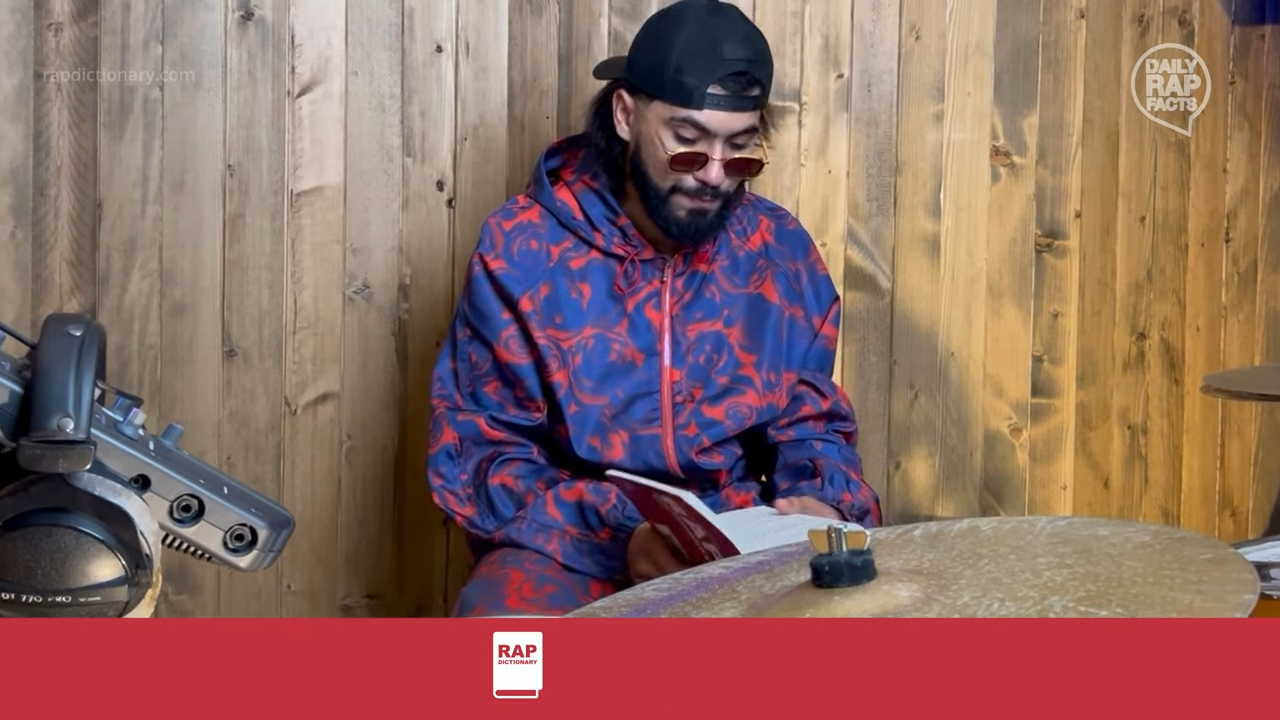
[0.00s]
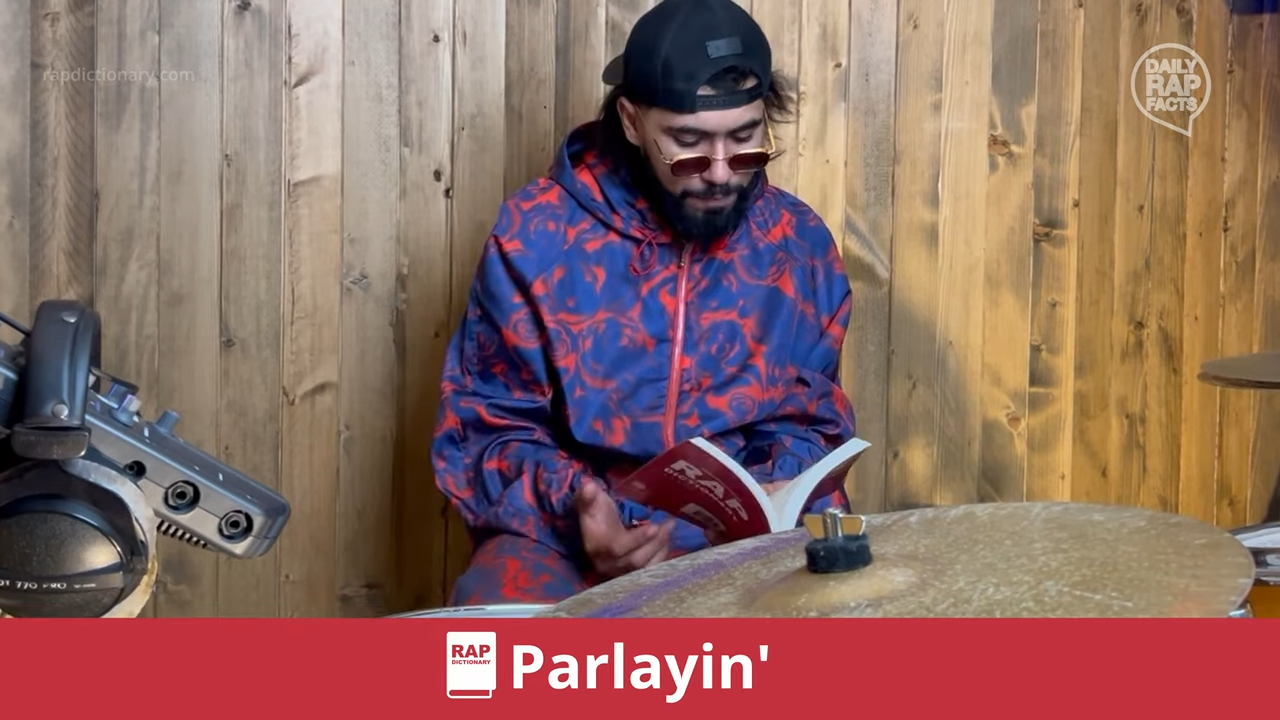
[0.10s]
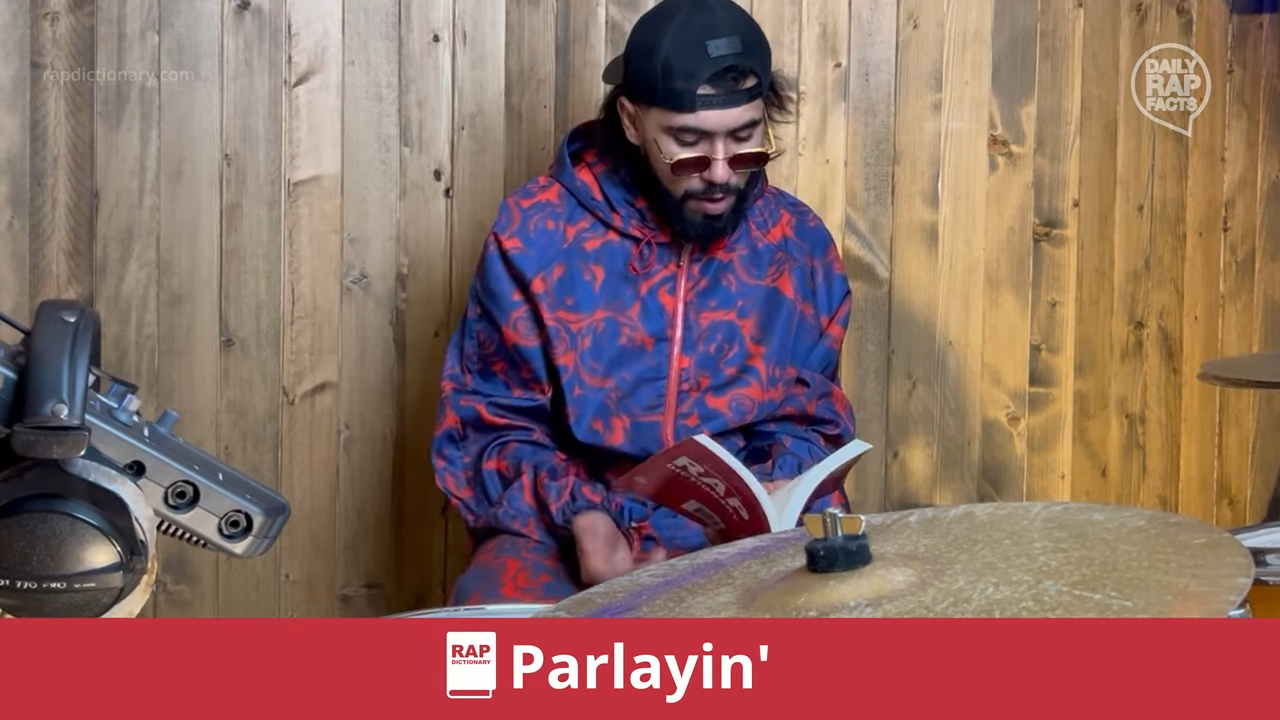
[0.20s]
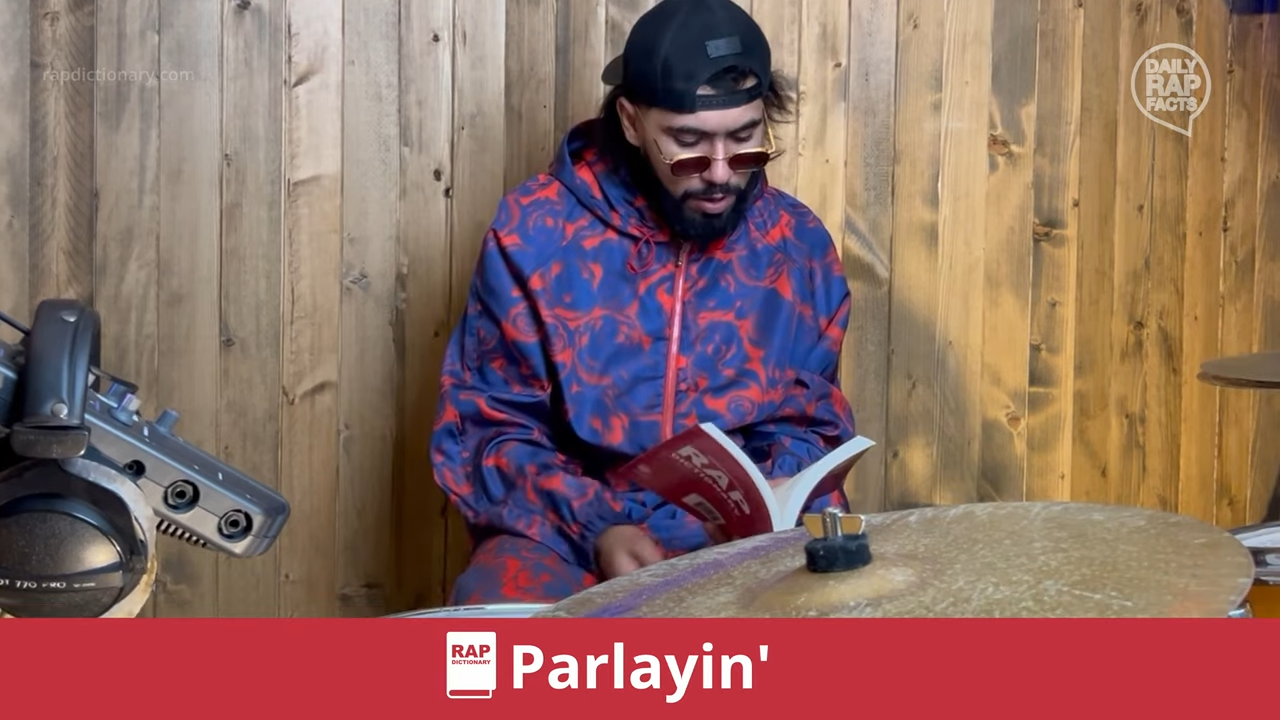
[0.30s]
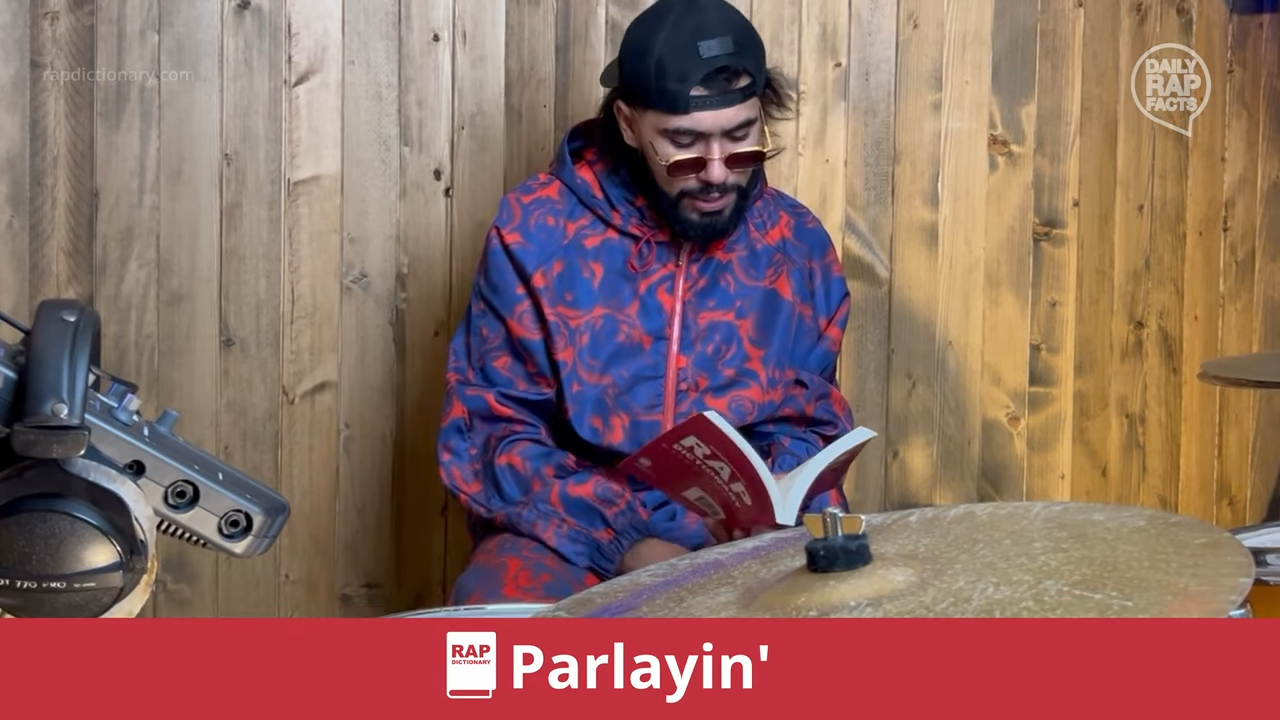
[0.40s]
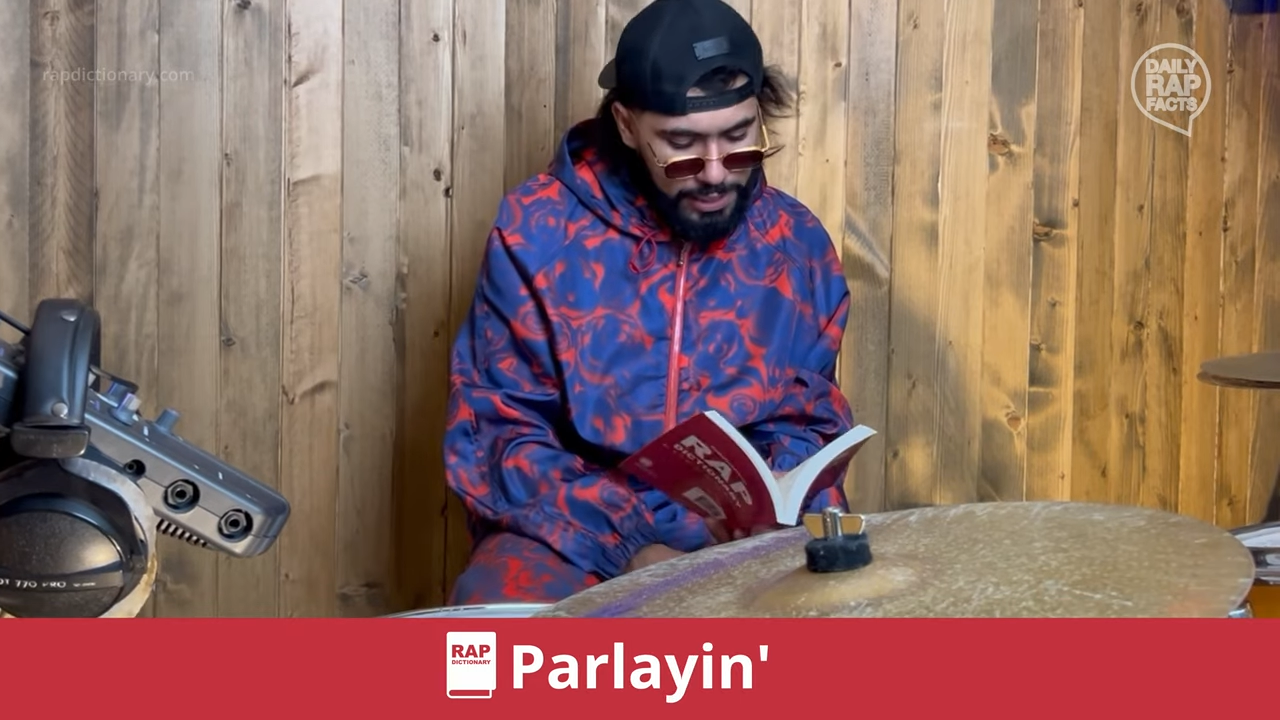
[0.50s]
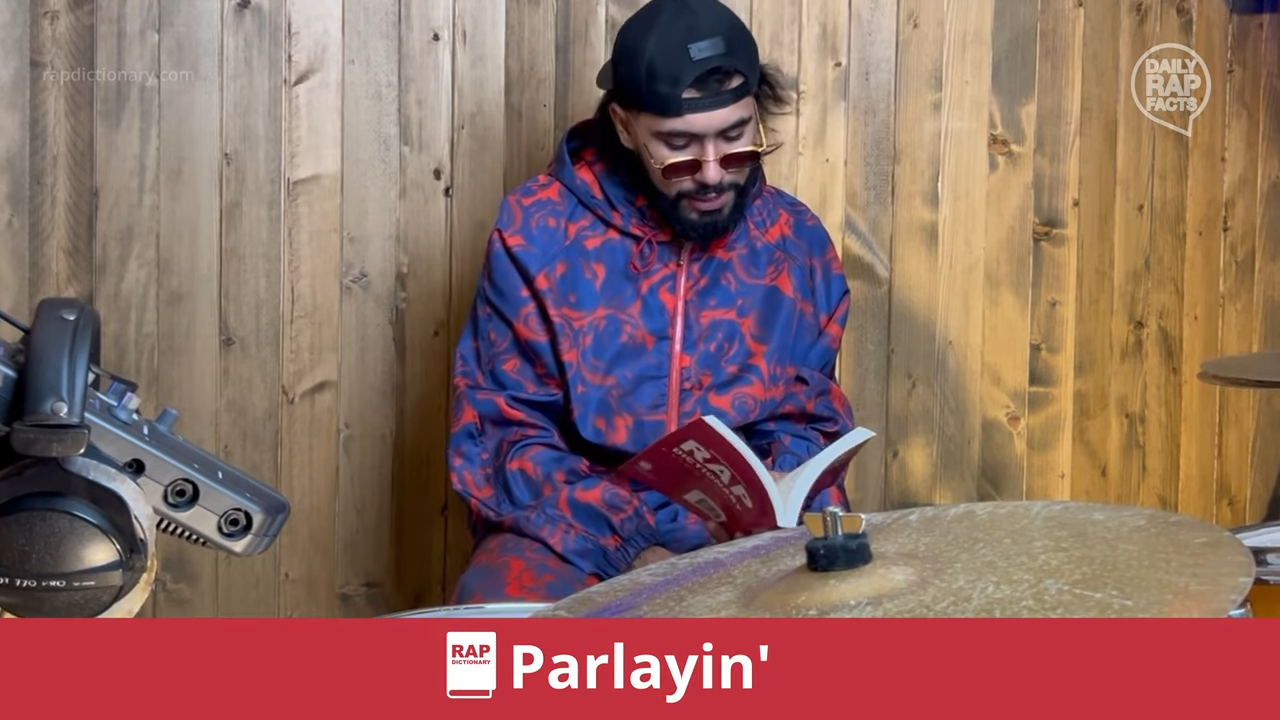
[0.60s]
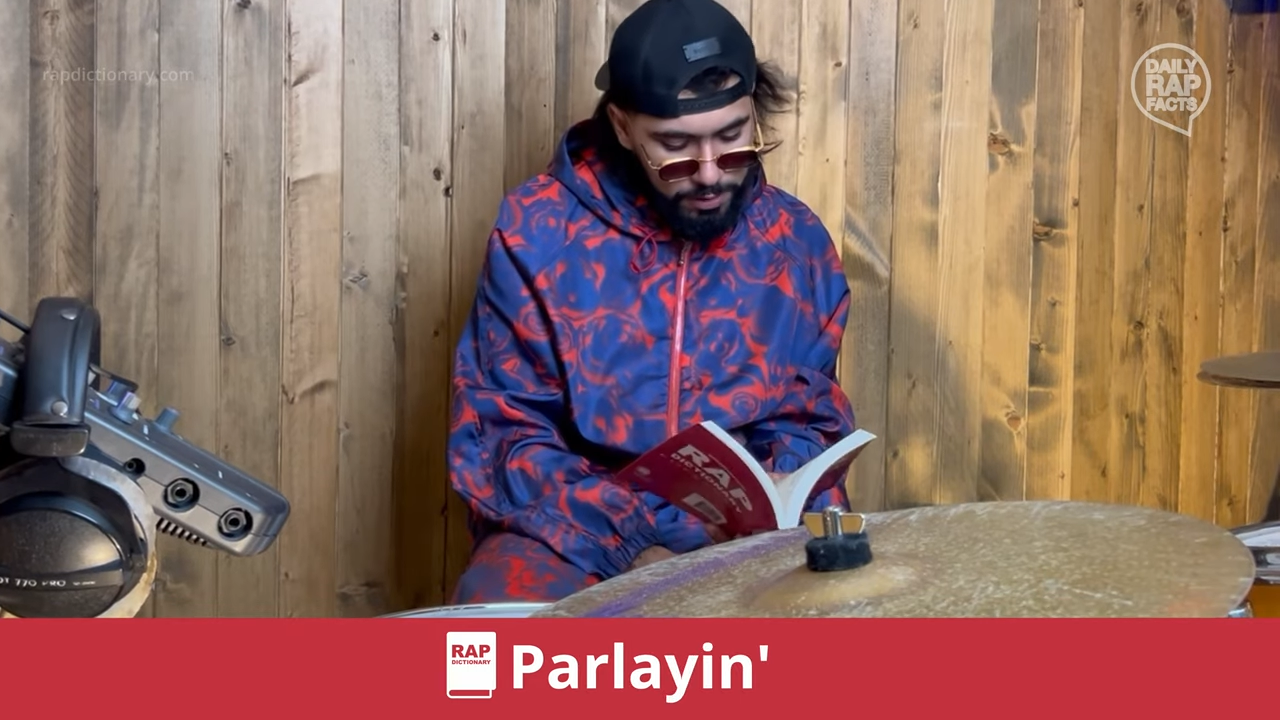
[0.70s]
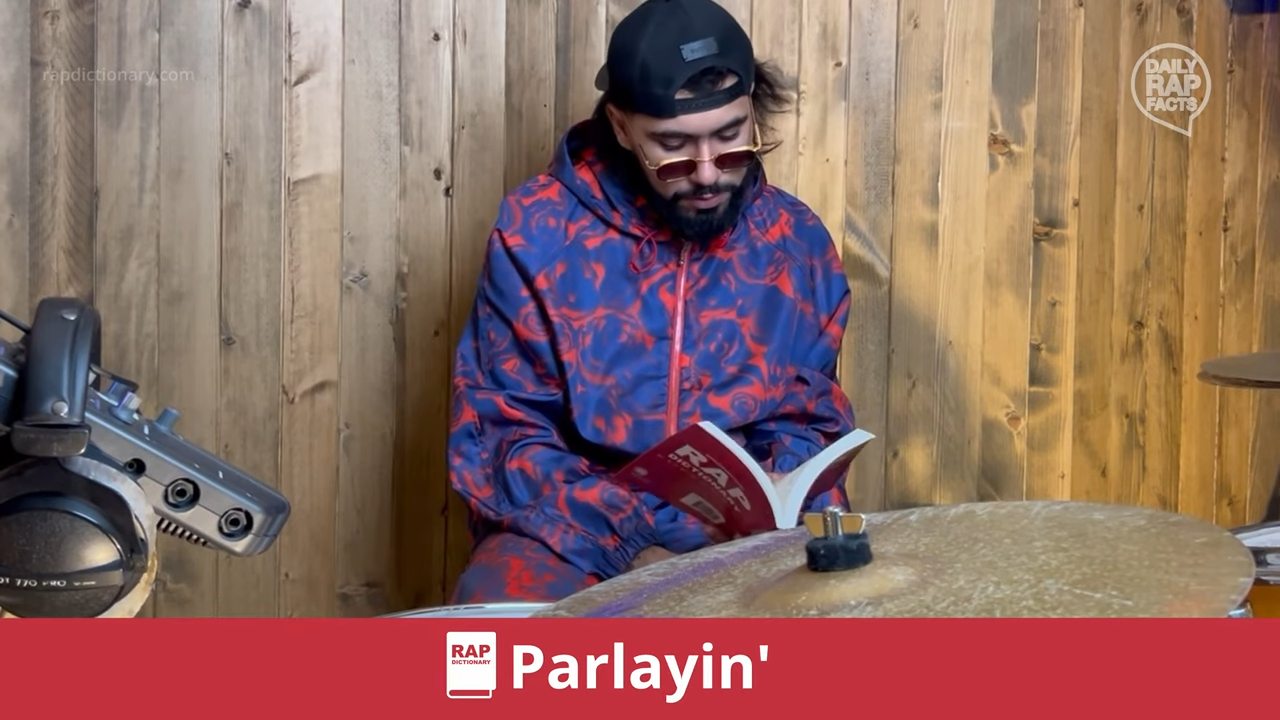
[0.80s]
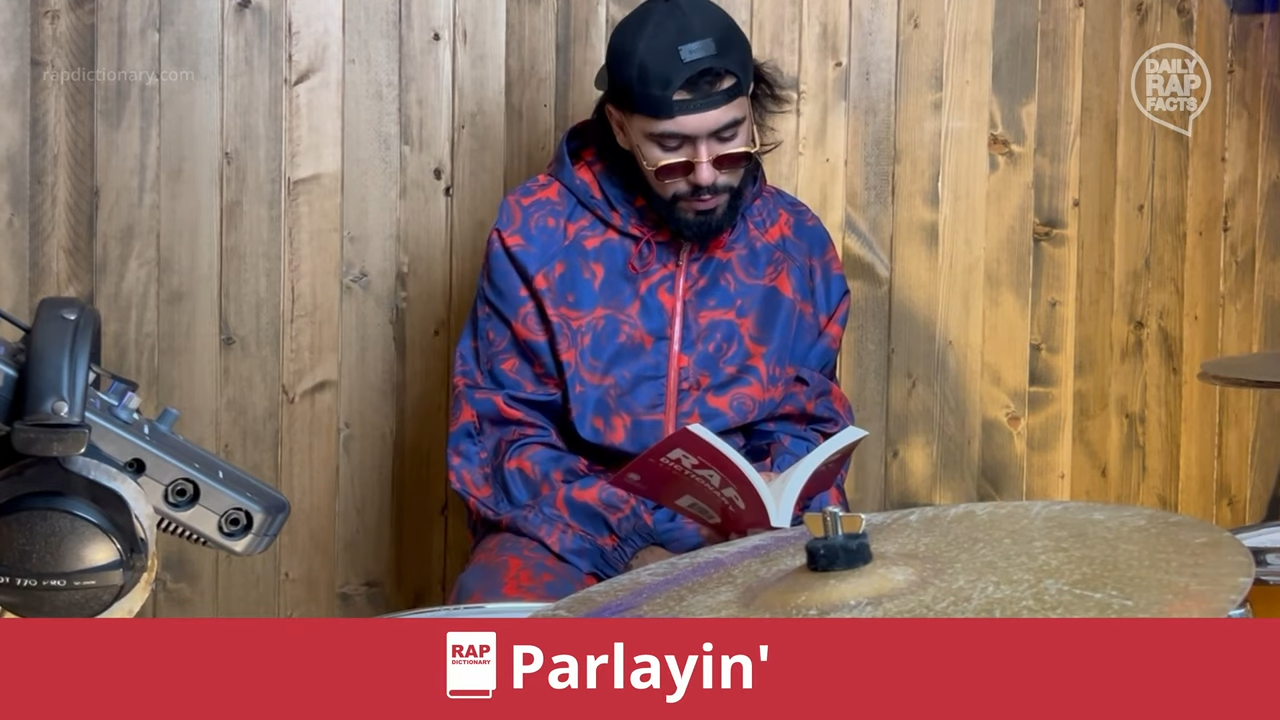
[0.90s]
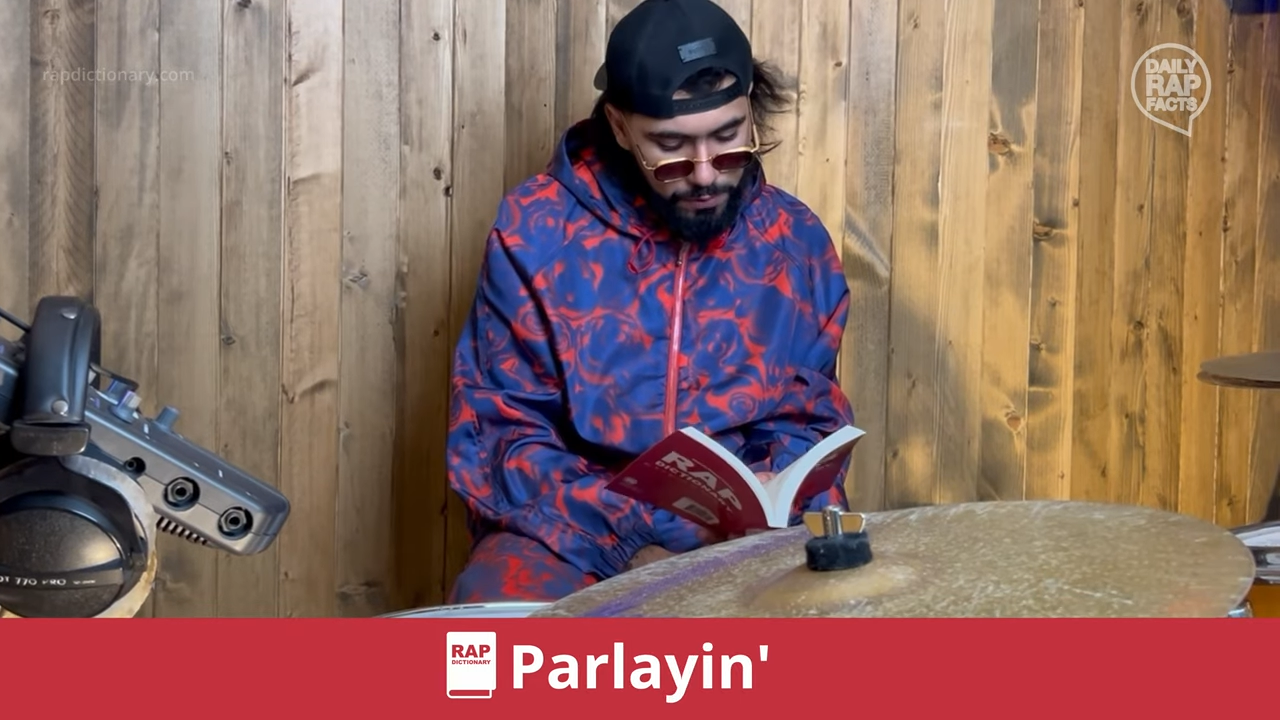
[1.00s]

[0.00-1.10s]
Parlaying